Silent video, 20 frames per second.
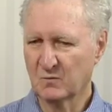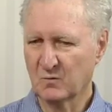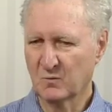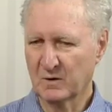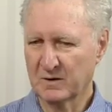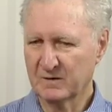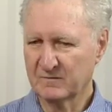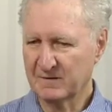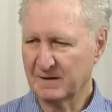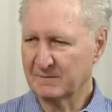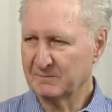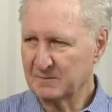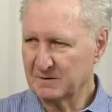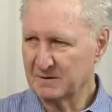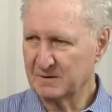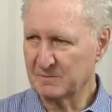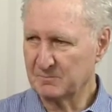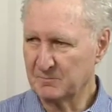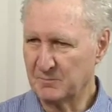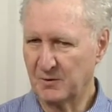what has happened
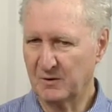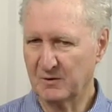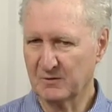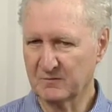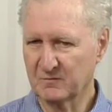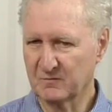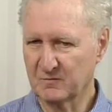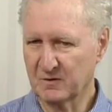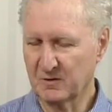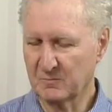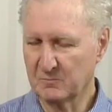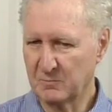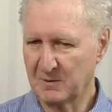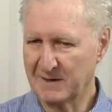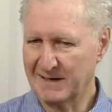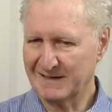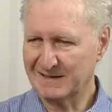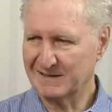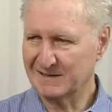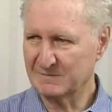in the past, you know,
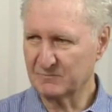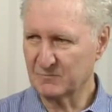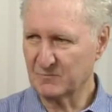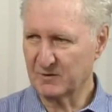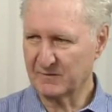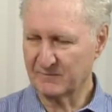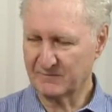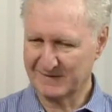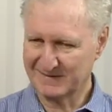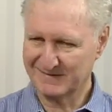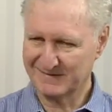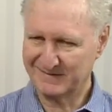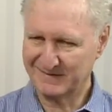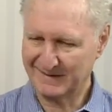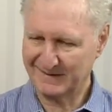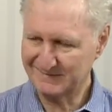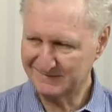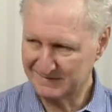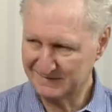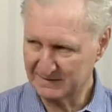platinum got a
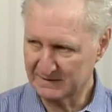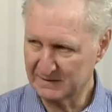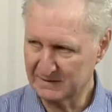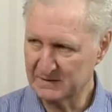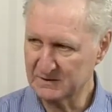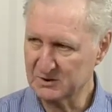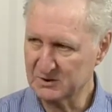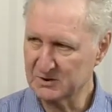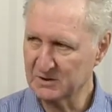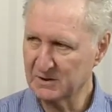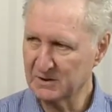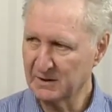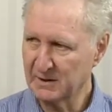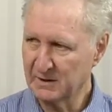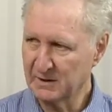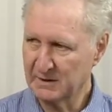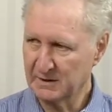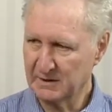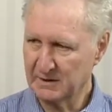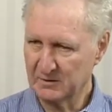fantastic niche
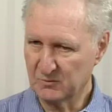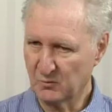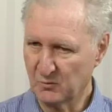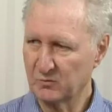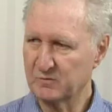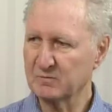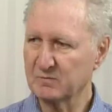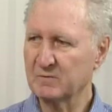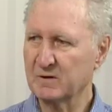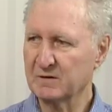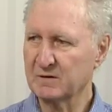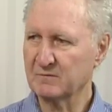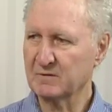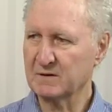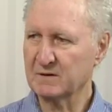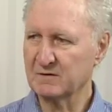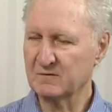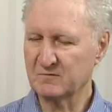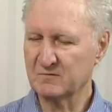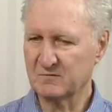in the automotive
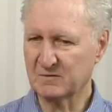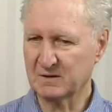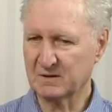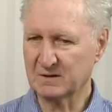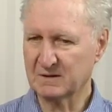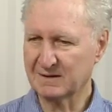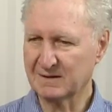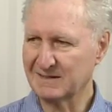industry,